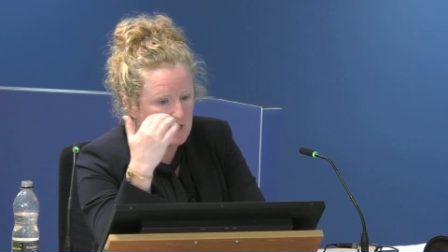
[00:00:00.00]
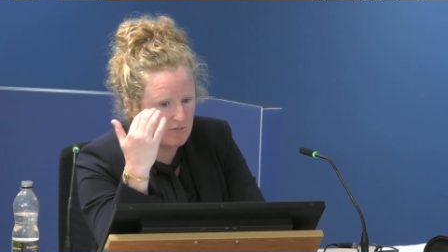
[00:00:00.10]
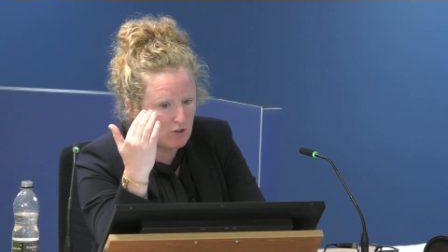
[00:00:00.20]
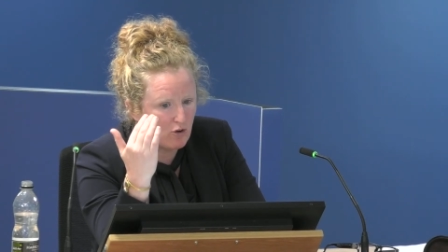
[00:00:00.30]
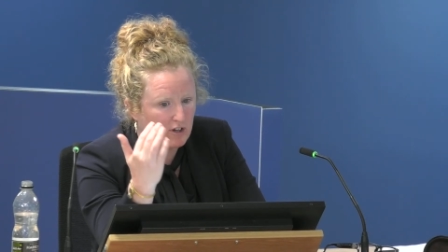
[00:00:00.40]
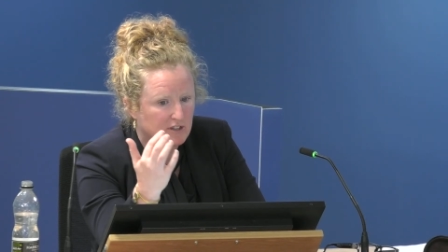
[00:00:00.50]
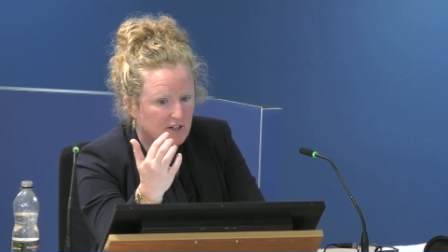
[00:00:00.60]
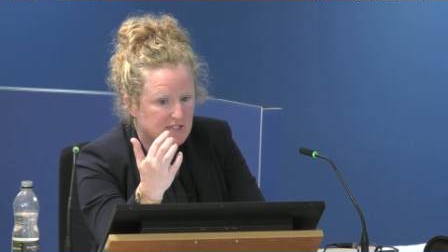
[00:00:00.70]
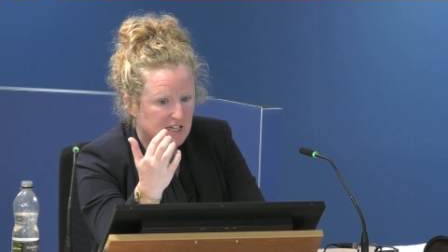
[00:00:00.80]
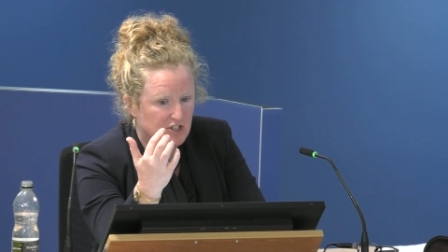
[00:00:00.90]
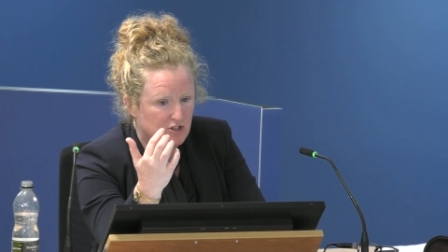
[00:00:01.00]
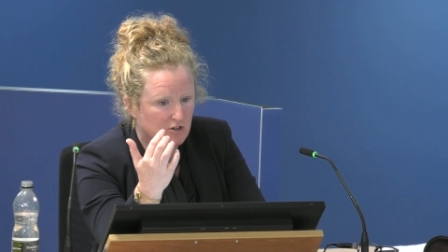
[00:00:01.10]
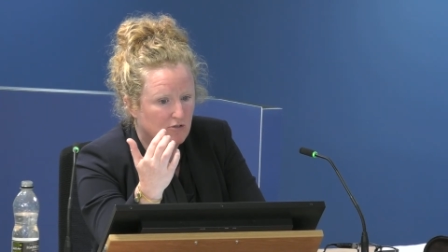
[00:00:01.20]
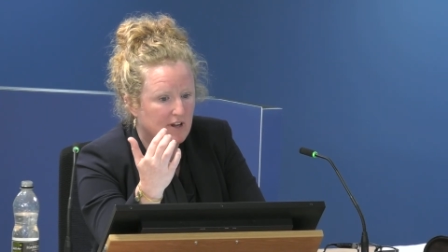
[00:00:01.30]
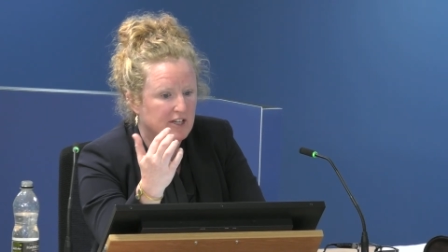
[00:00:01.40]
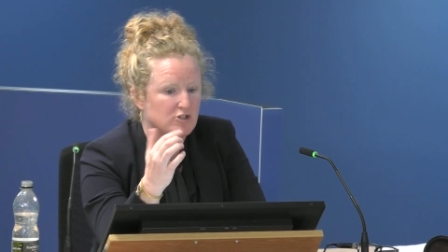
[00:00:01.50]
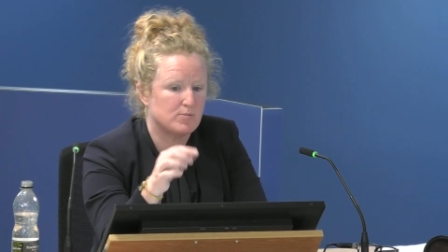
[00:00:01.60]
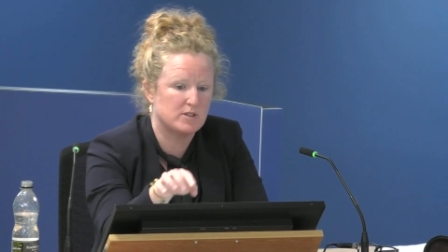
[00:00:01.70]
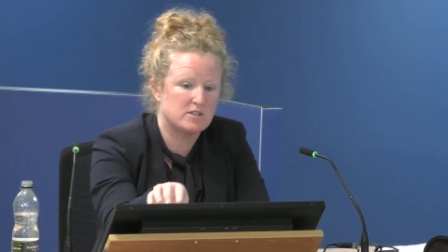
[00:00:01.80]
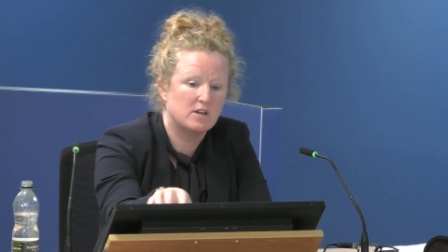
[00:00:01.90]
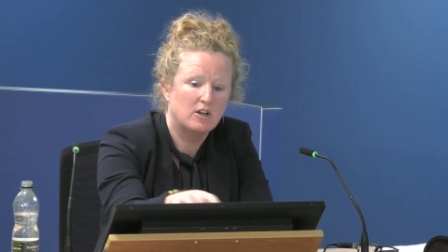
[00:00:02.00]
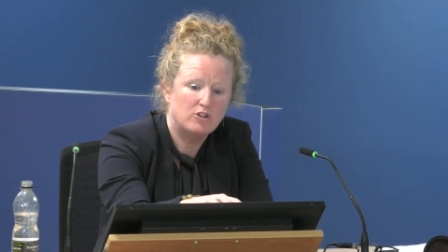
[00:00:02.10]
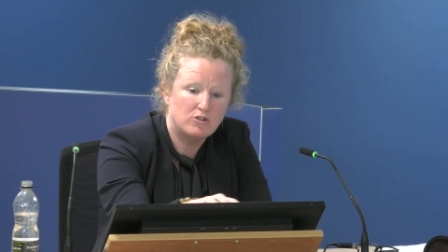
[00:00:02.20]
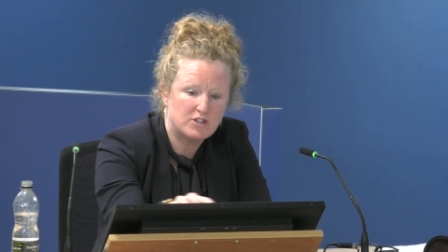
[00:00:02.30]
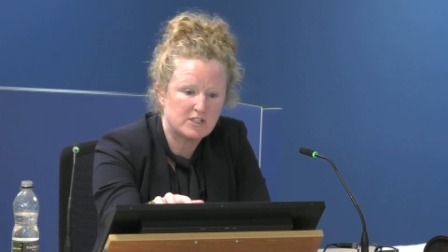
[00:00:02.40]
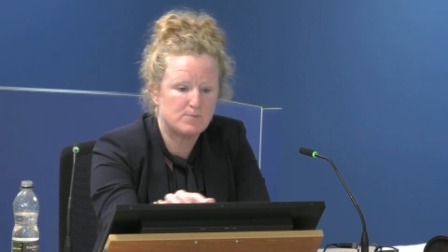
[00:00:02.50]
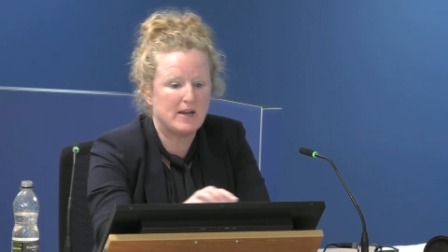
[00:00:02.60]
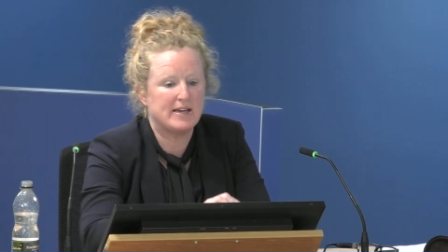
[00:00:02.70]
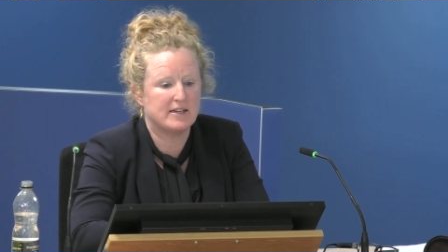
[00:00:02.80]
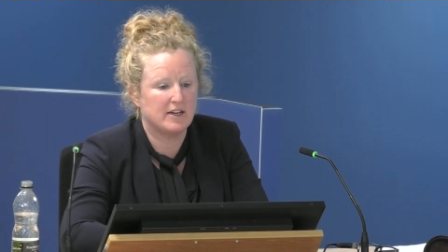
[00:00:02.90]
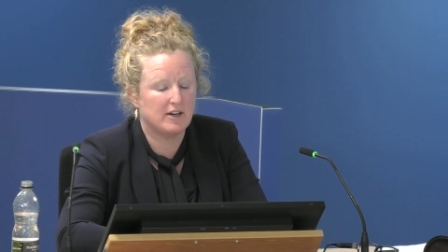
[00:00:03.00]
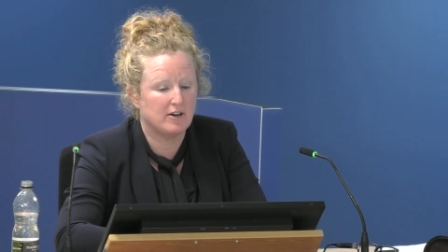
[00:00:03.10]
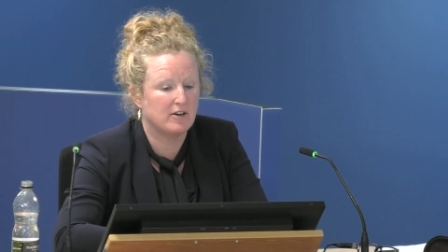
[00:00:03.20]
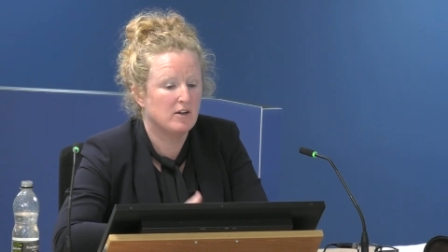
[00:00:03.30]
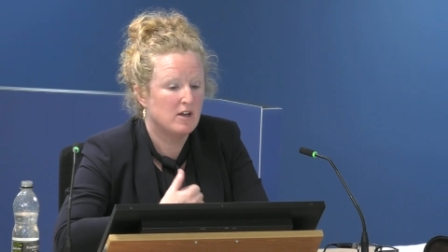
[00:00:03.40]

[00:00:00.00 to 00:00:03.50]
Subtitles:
and the organisational arrangements you'd explain here.